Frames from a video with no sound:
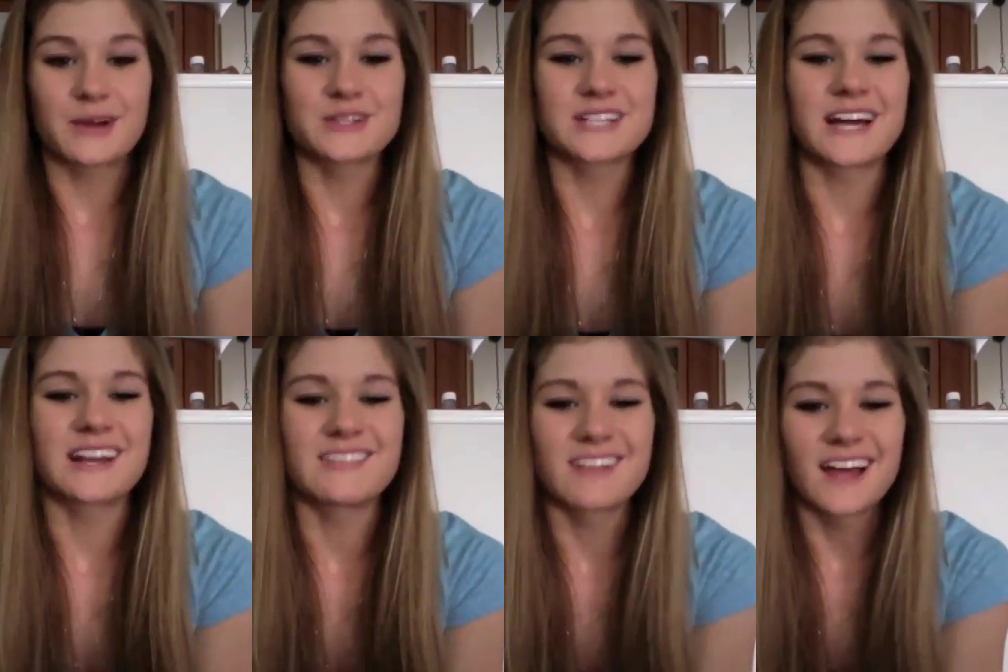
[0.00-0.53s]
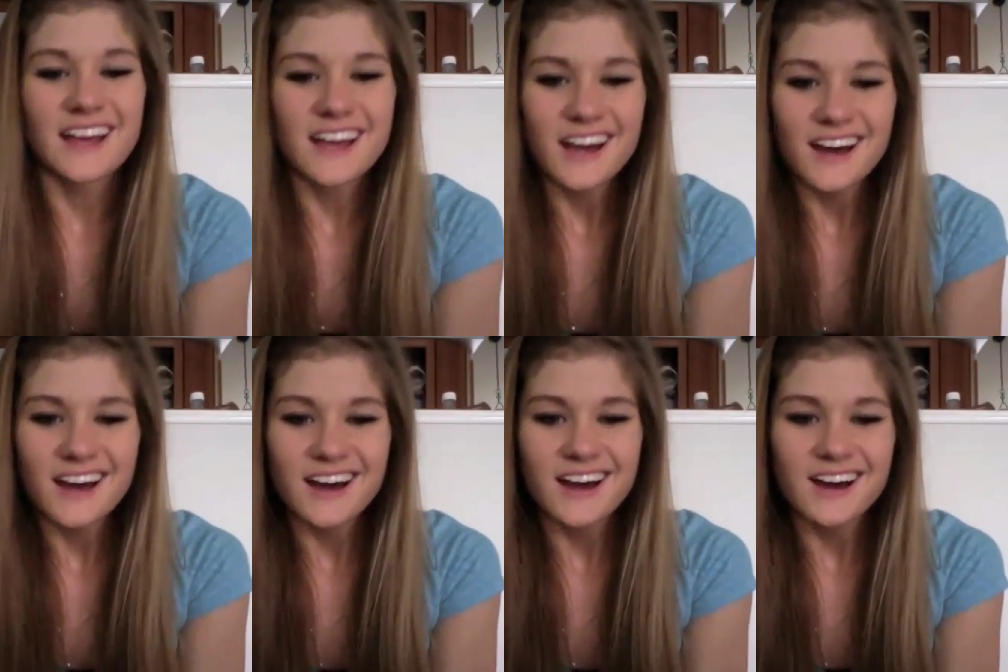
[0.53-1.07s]
was kind of like,
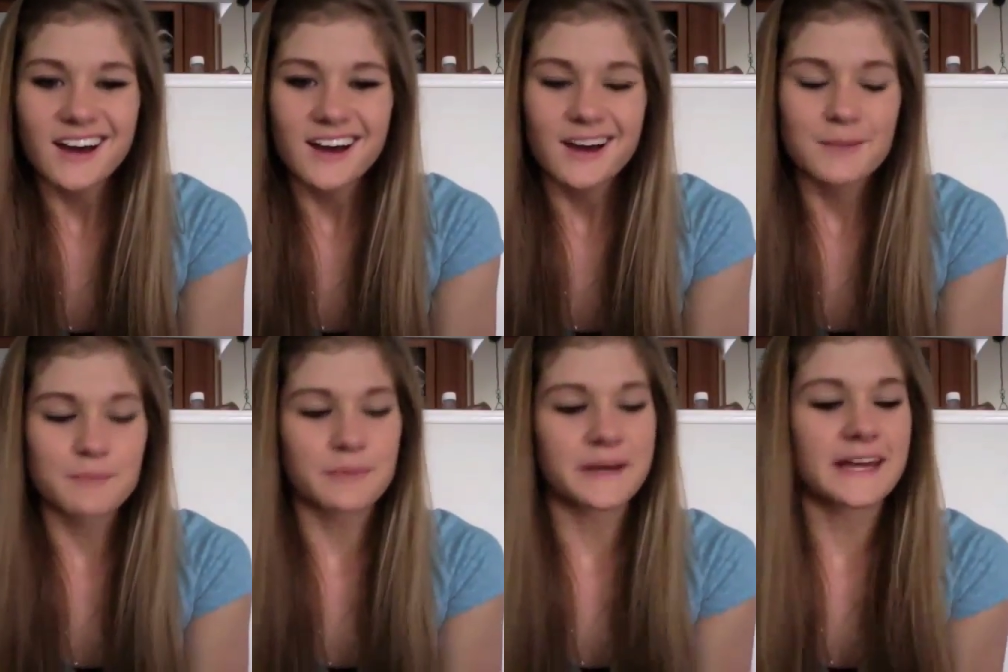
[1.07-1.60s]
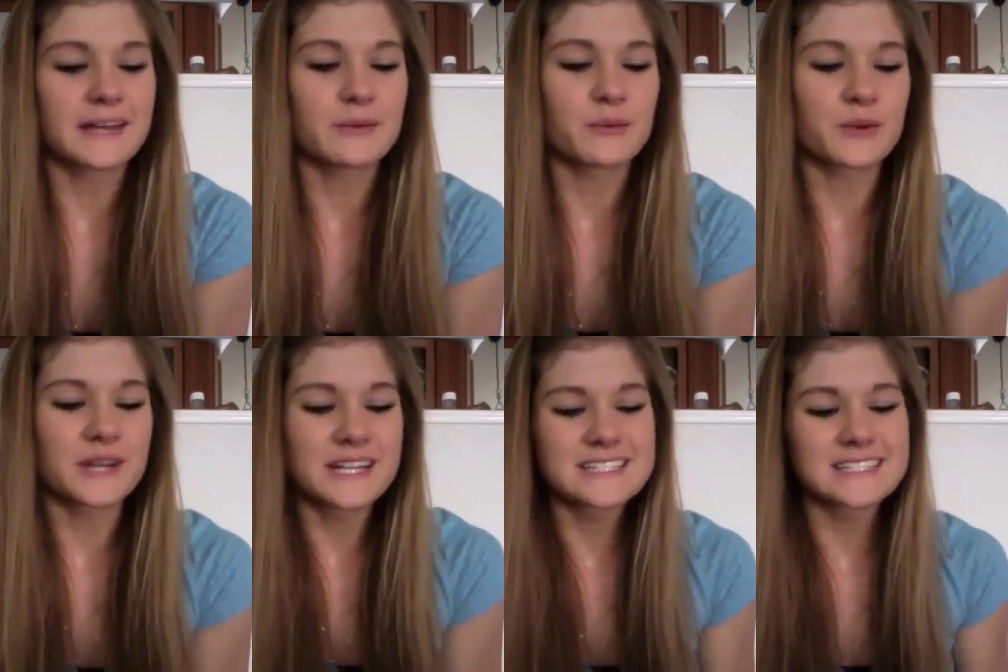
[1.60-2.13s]
but
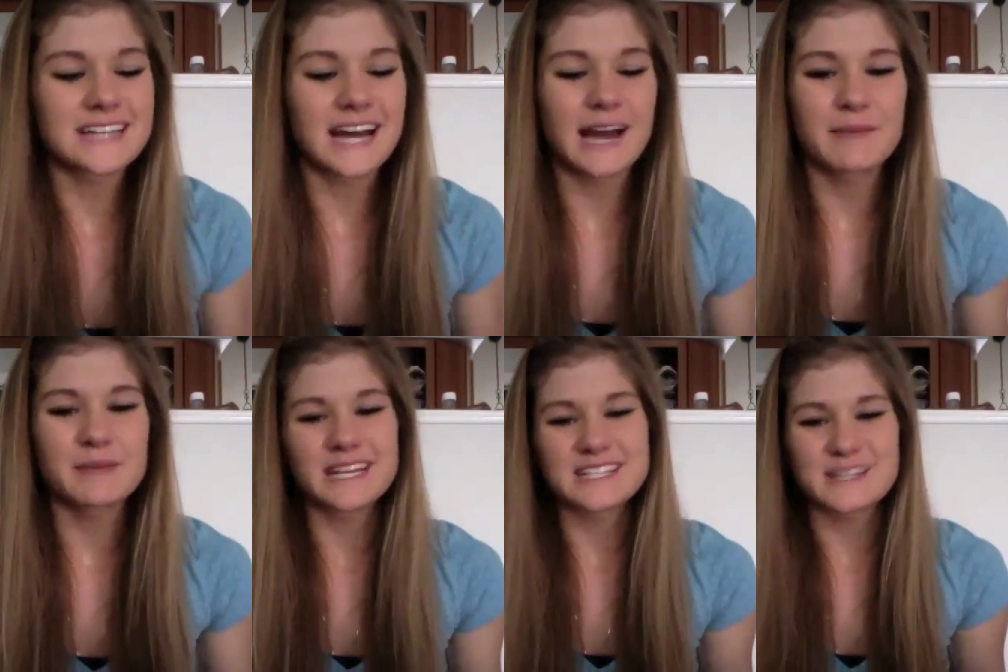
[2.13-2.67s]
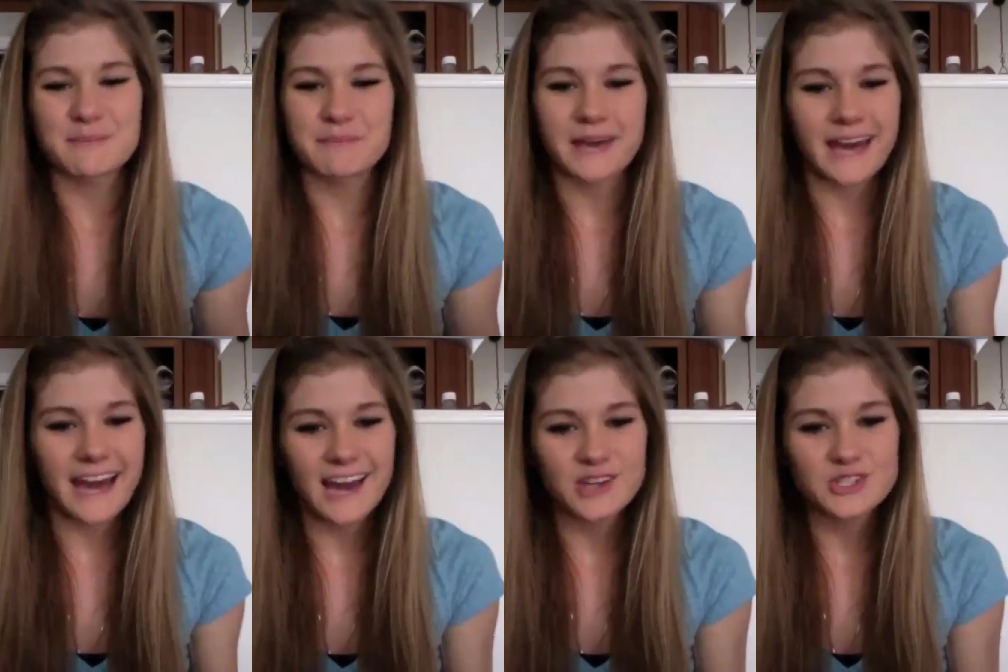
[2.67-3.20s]
when it's a
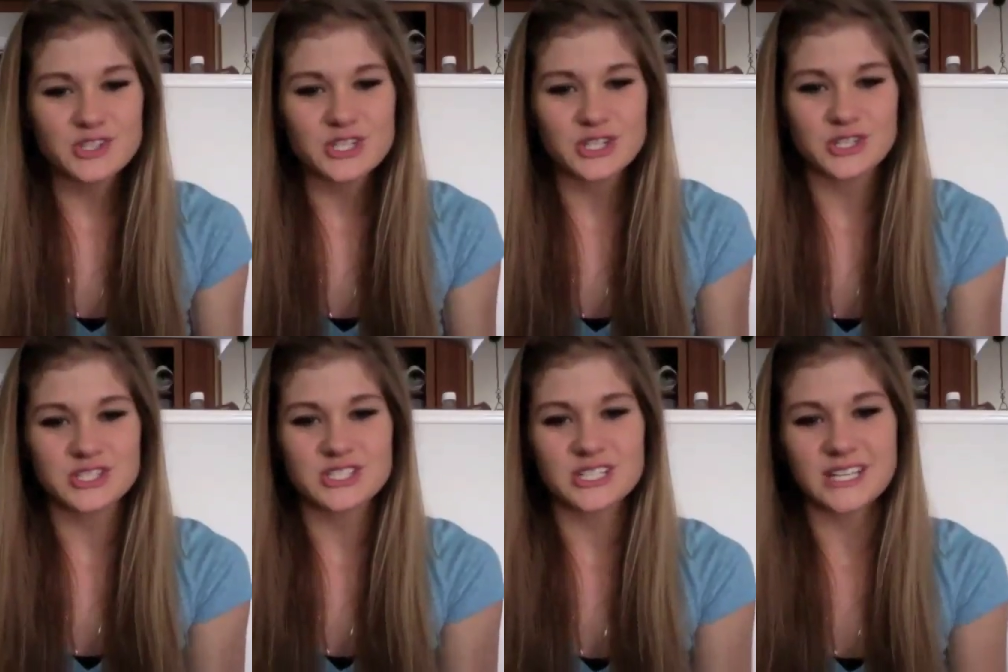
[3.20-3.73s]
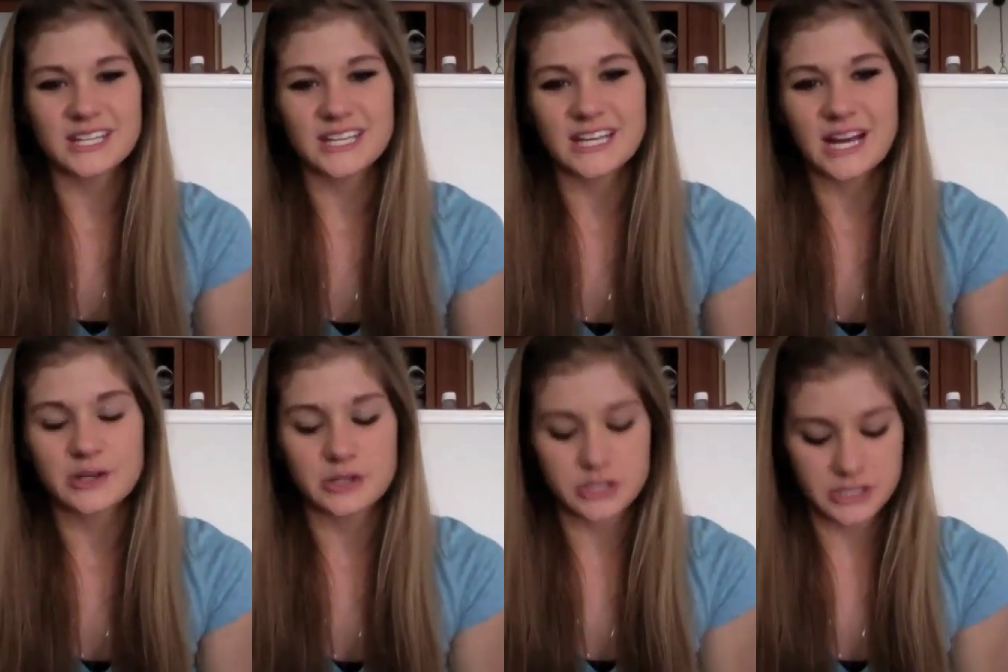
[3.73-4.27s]
patch and you're sticking it
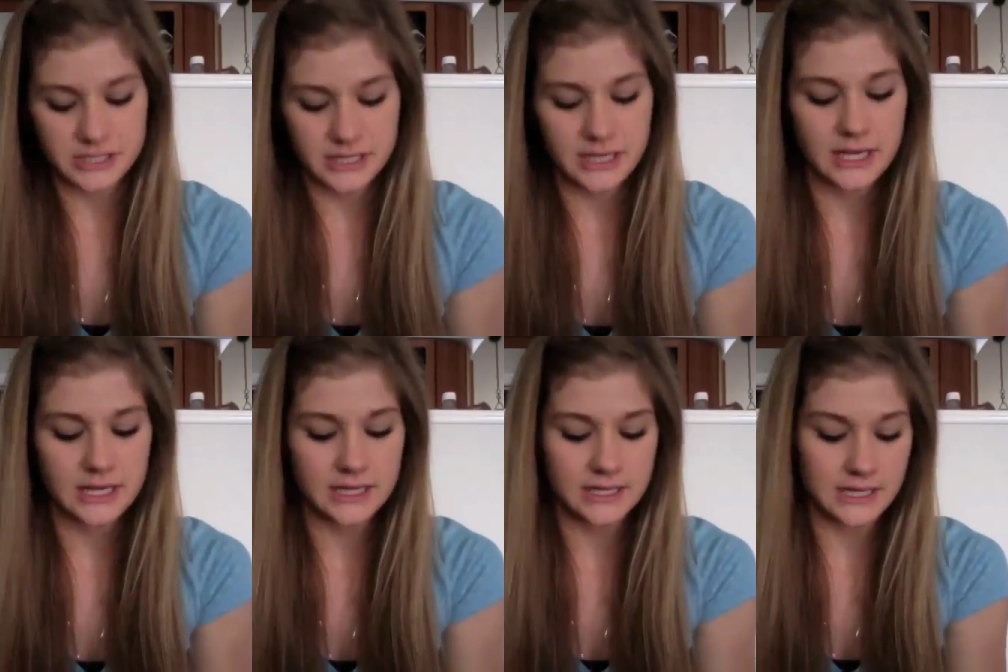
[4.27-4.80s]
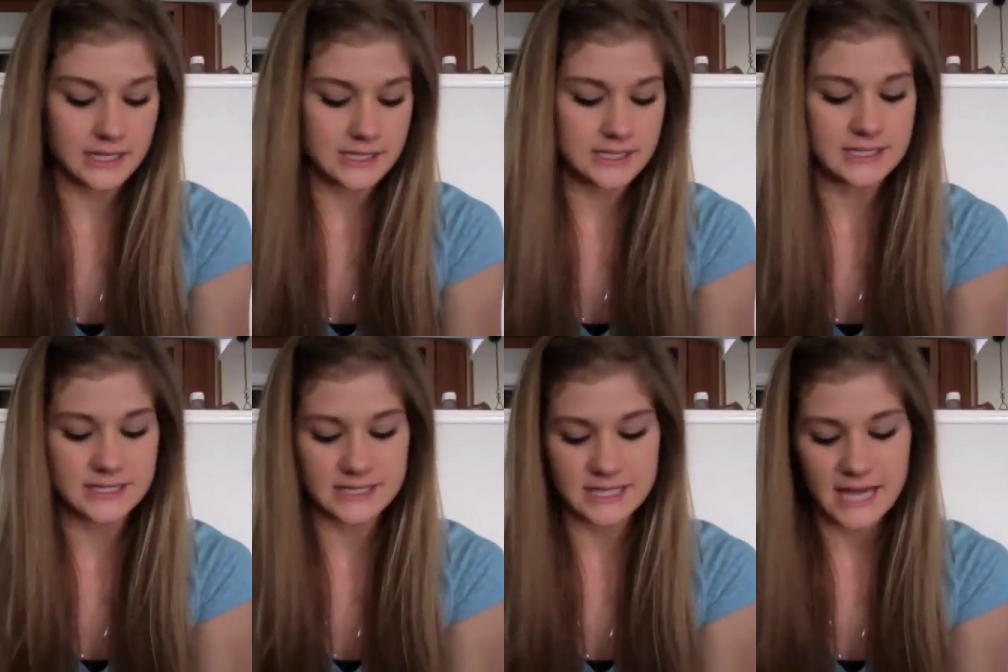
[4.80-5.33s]
on your skin, and this
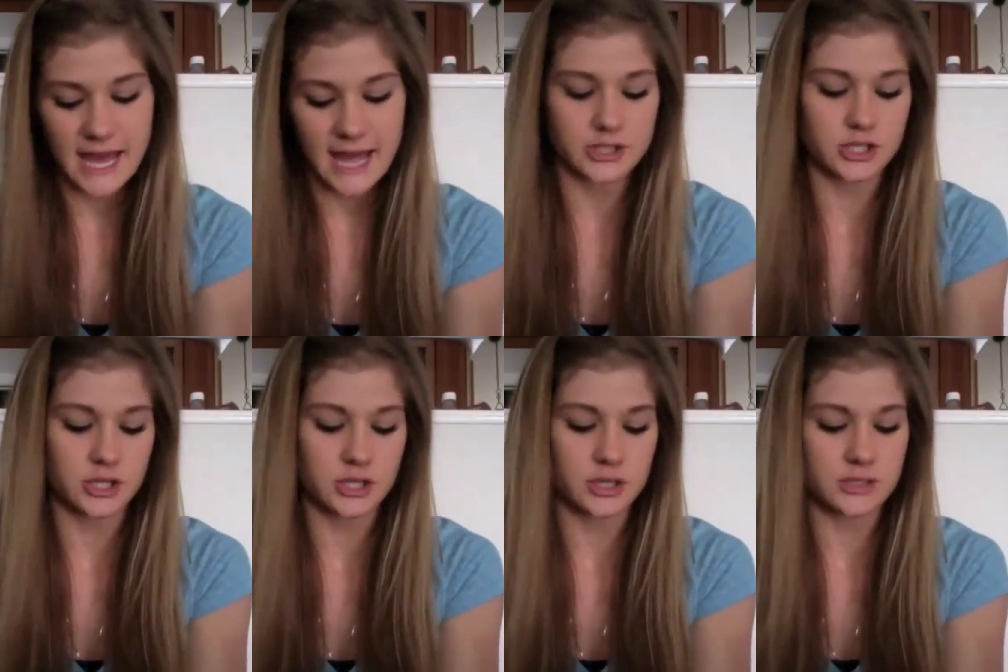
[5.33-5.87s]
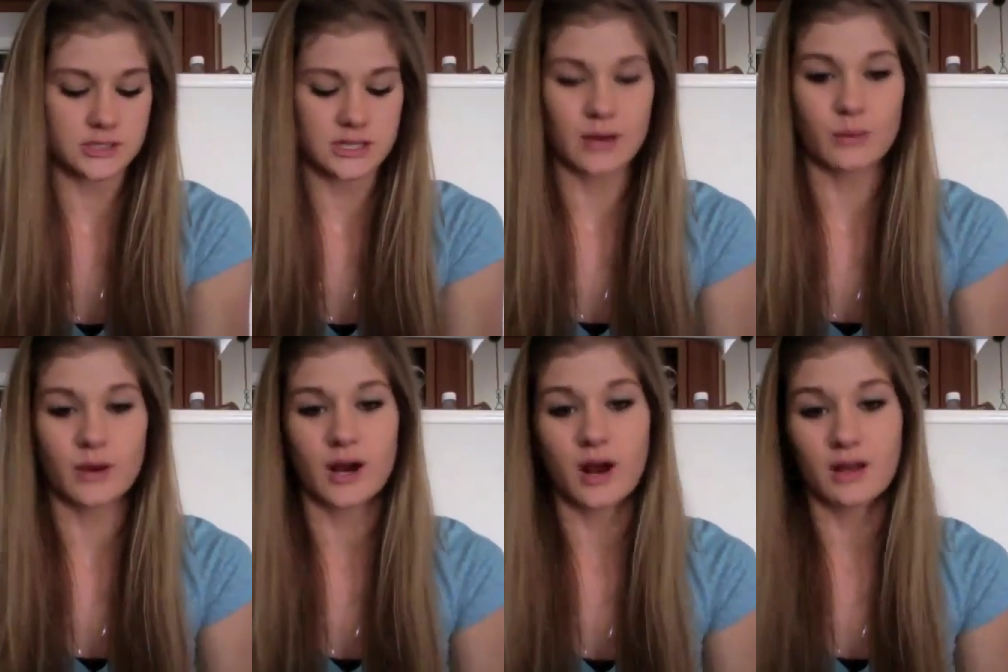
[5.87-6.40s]
is the edges, like
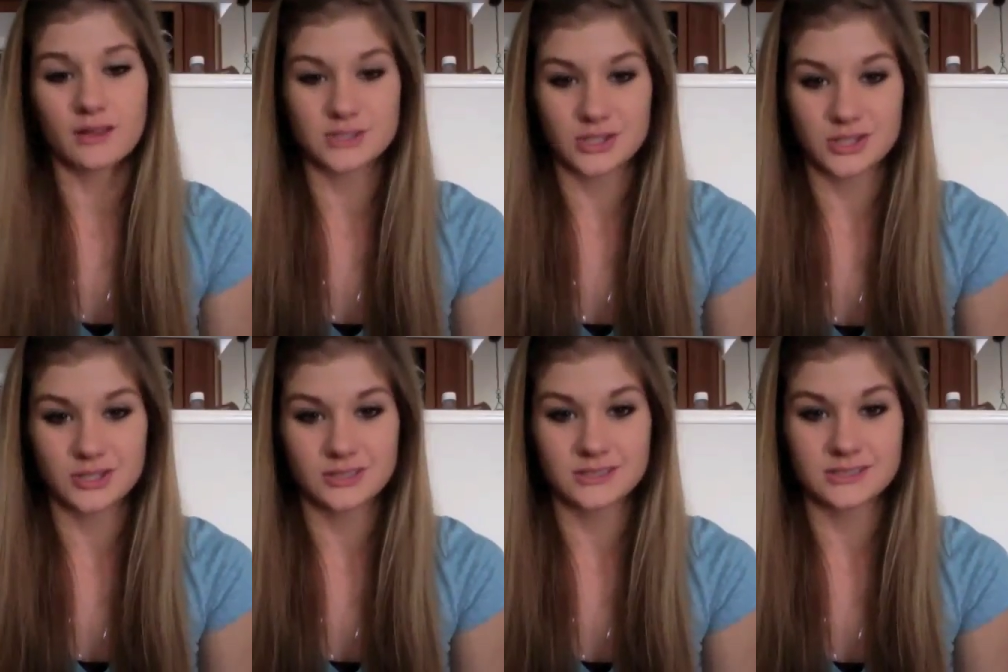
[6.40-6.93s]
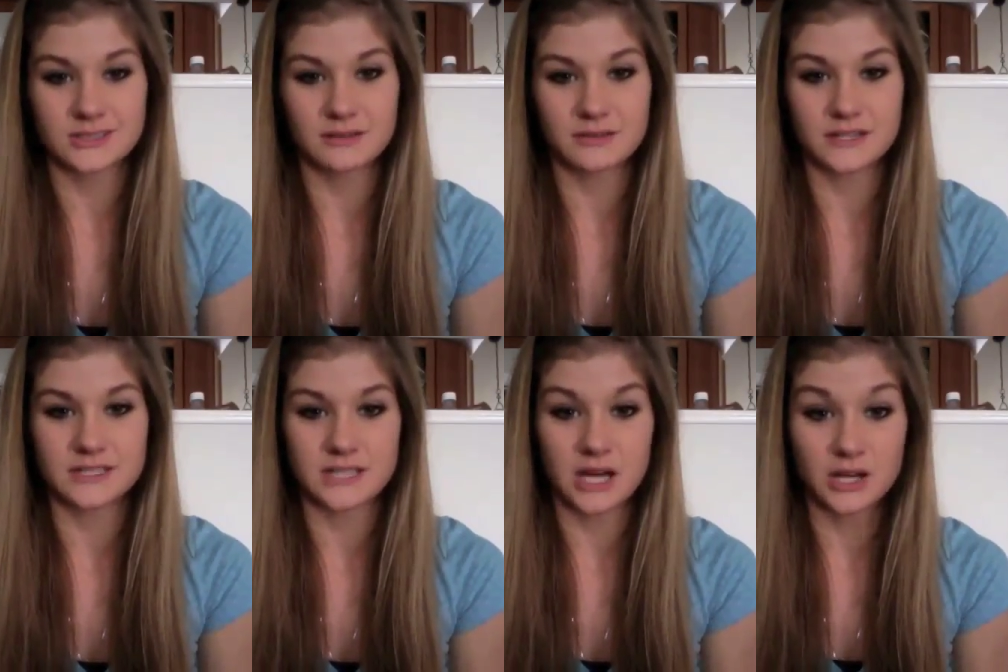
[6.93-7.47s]
where all the dirt and stuff
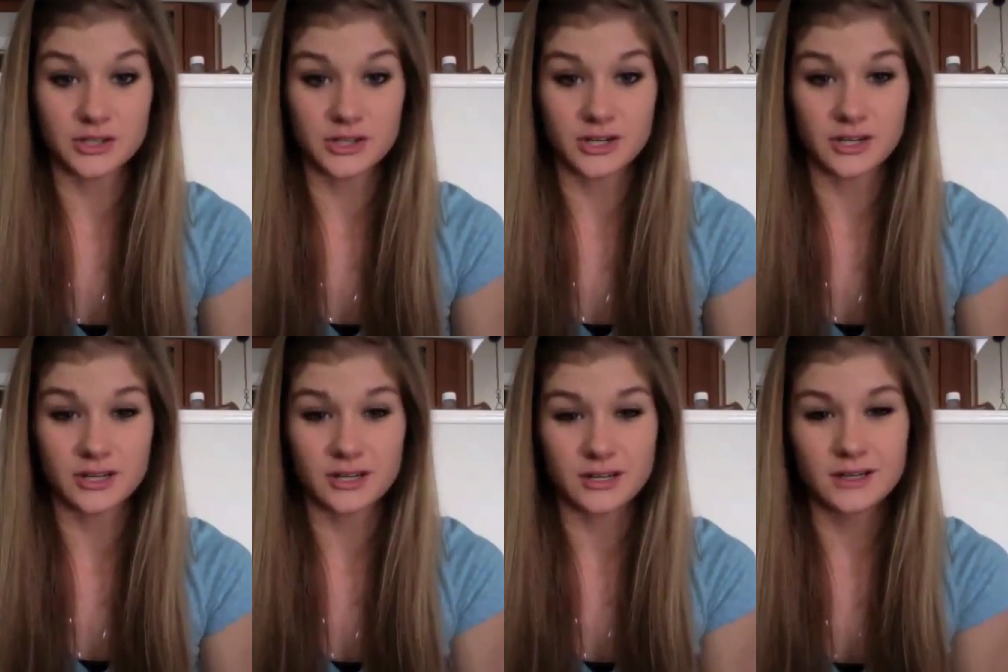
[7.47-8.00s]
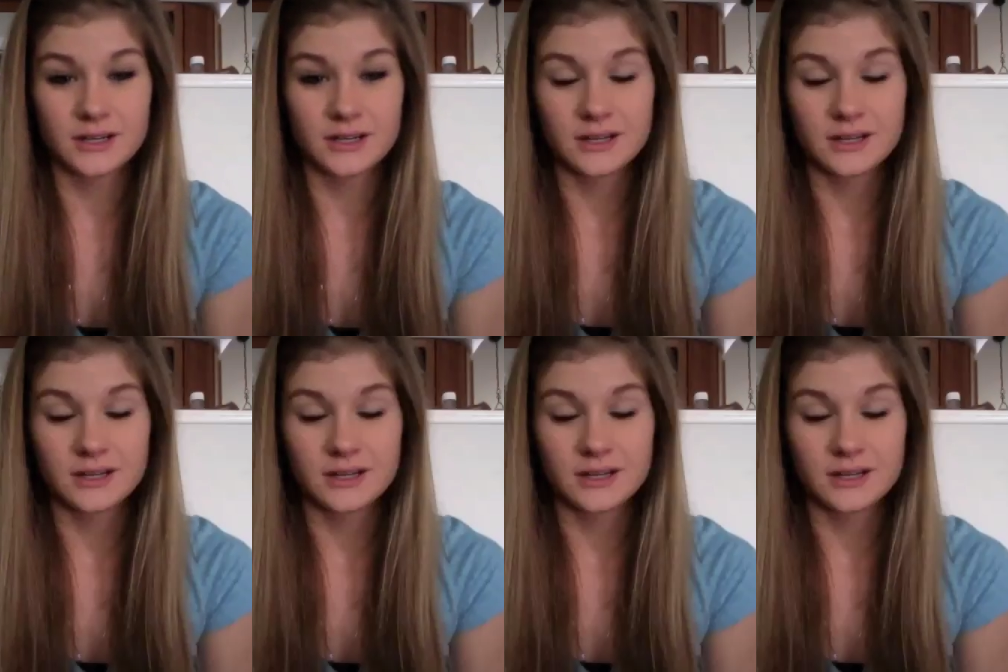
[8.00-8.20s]
gets under.